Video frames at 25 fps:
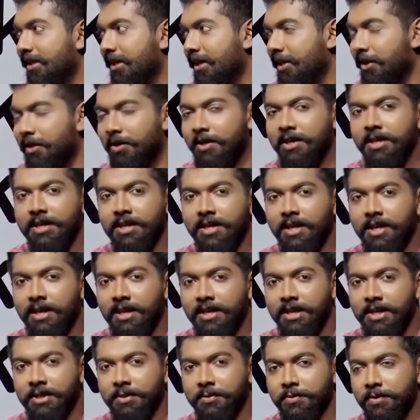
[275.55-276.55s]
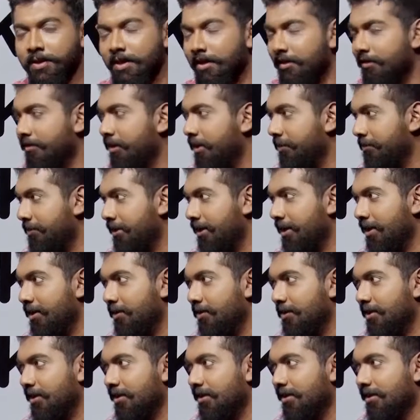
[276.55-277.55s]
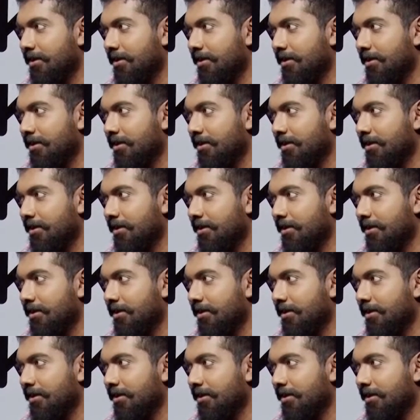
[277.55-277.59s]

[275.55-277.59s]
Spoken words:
their own new Wi-Fi router.